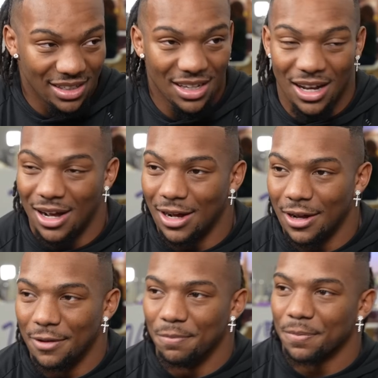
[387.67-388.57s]

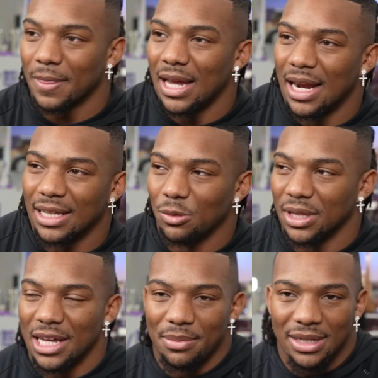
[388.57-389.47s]
And I think with
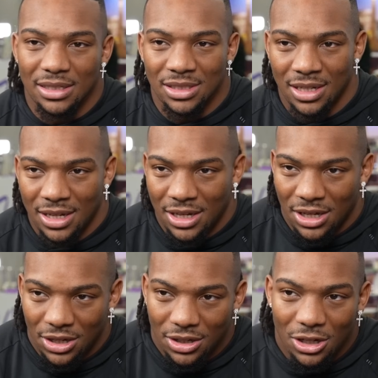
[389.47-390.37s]
him is,
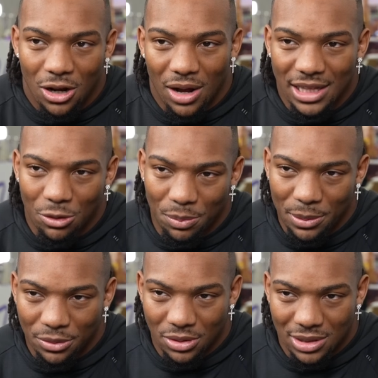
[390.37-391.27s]
you know, I think what
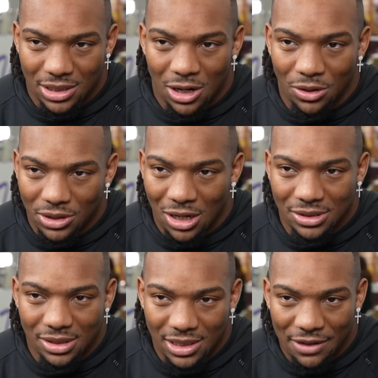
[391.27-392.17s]
people don't
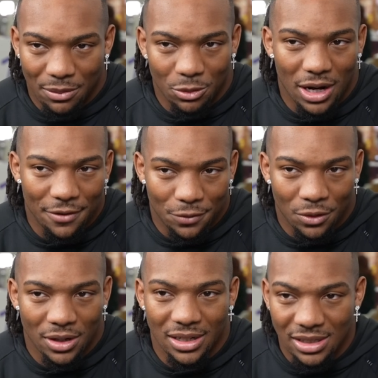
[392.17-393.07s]
give him credit
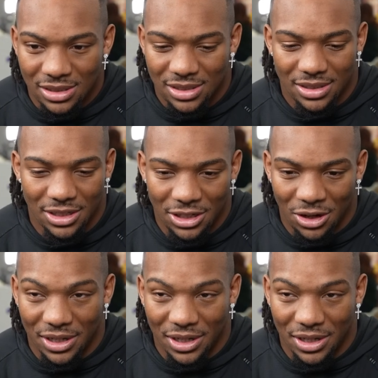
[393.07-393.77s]
for is, you know,